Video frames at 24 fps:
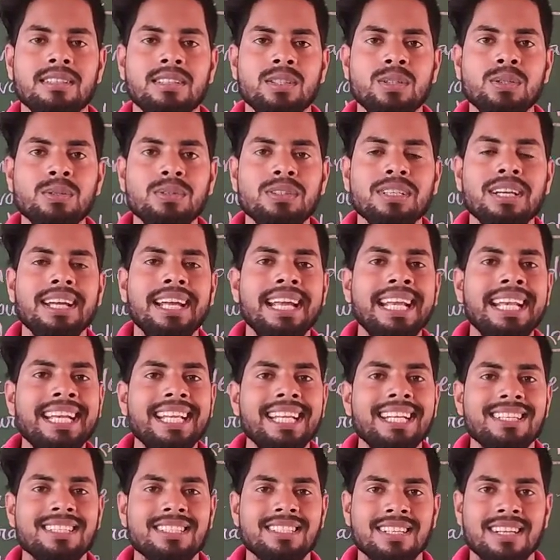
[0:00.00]
through the
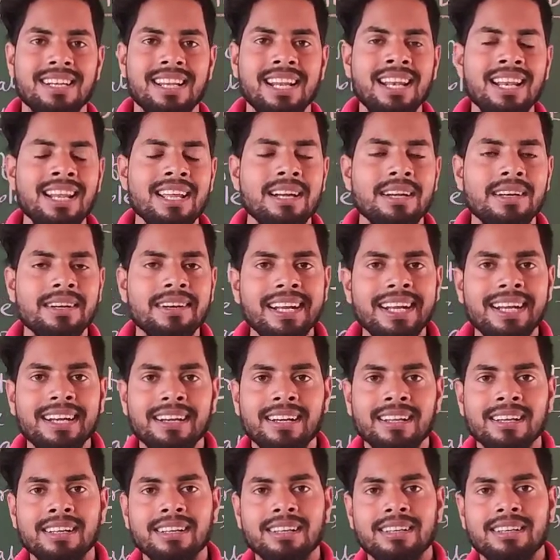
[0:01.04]
international
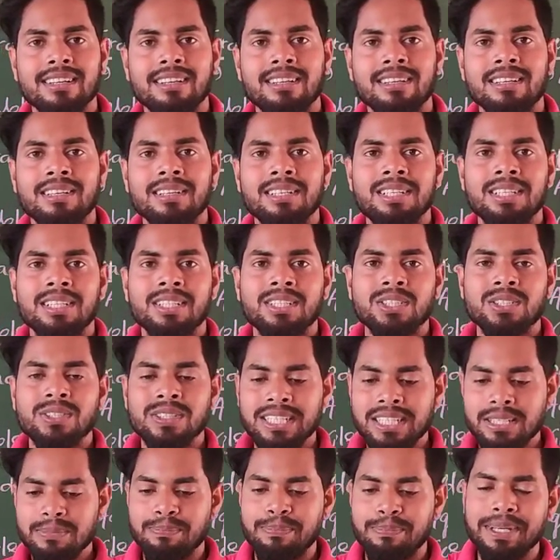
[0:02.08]
trade. So,
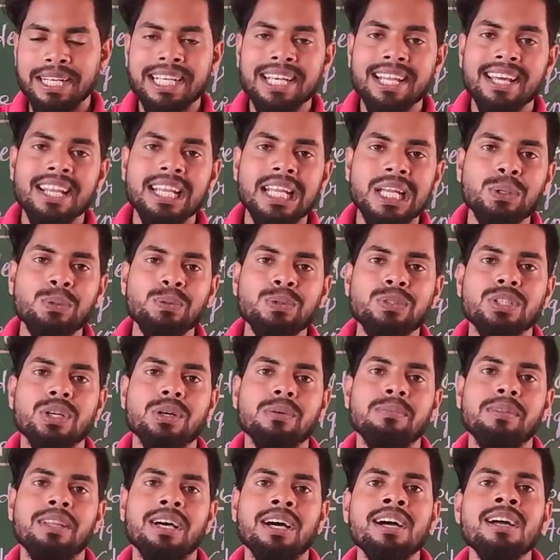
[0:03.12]
it is better use
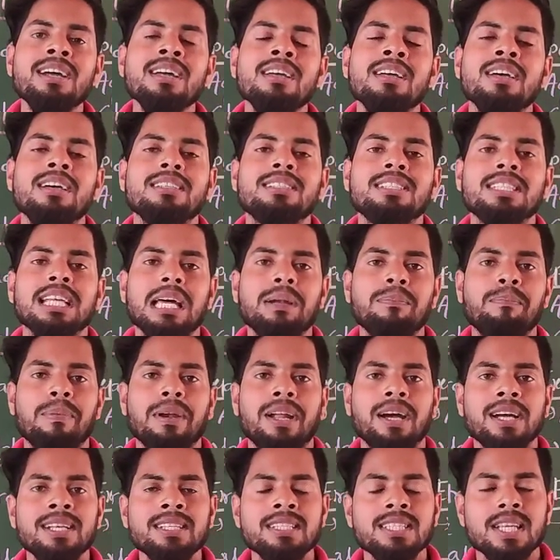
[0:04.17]
of the
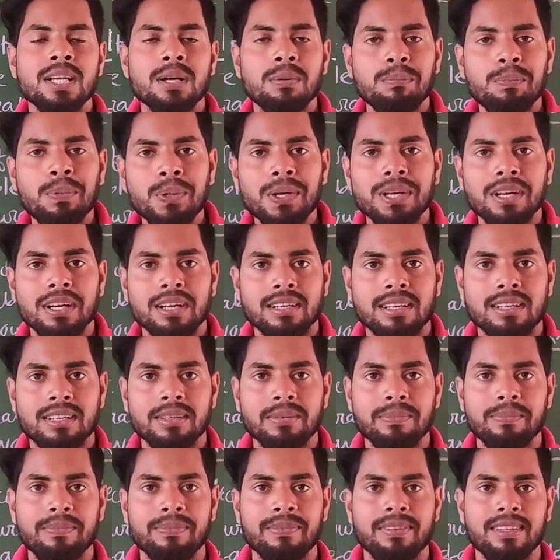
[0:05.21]
surplus product.
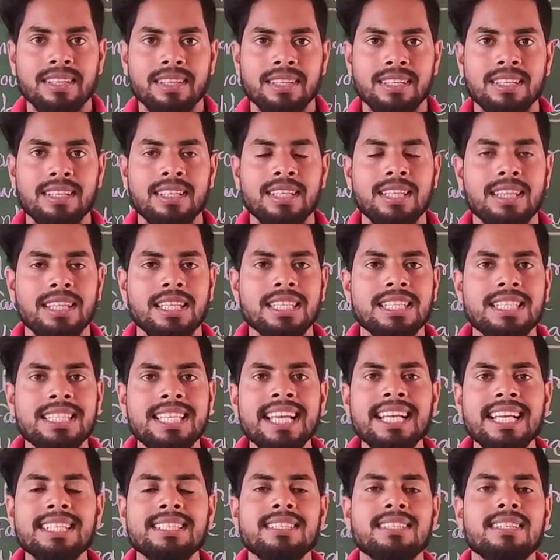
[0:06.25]
The
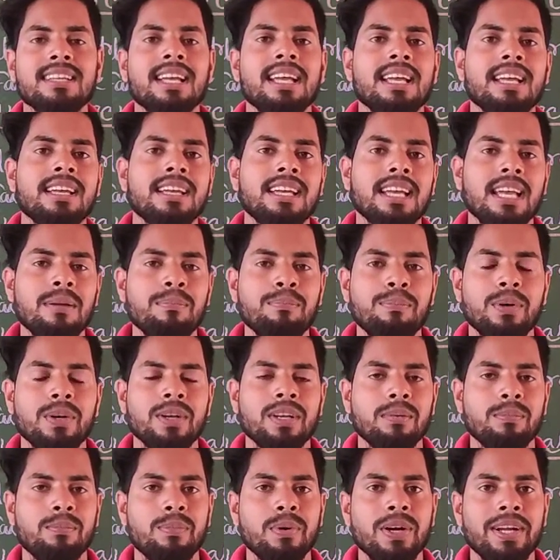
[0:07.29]
sixth
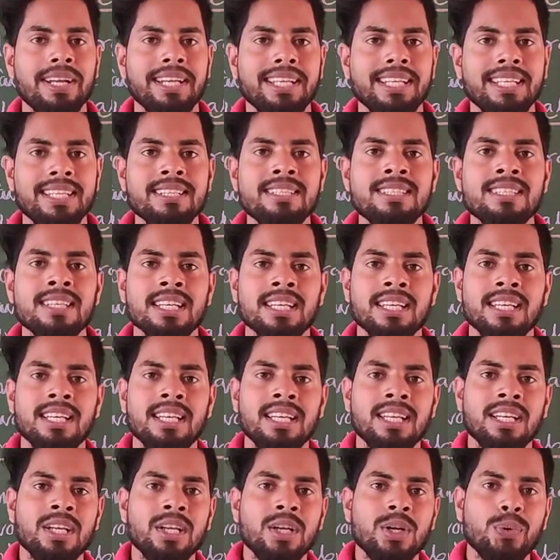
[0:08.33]
important point is
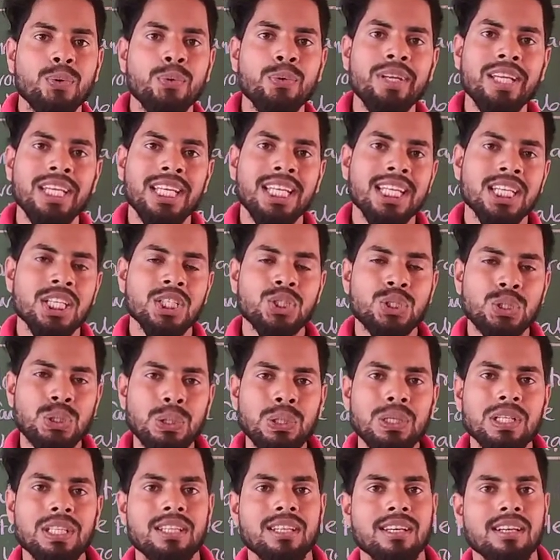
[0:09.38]
we
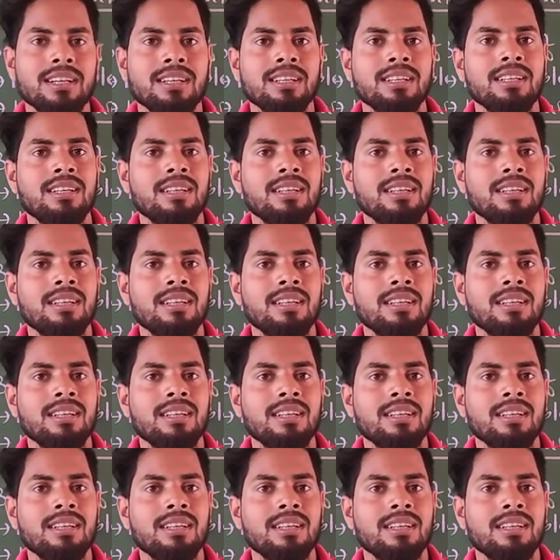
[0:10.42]
sold the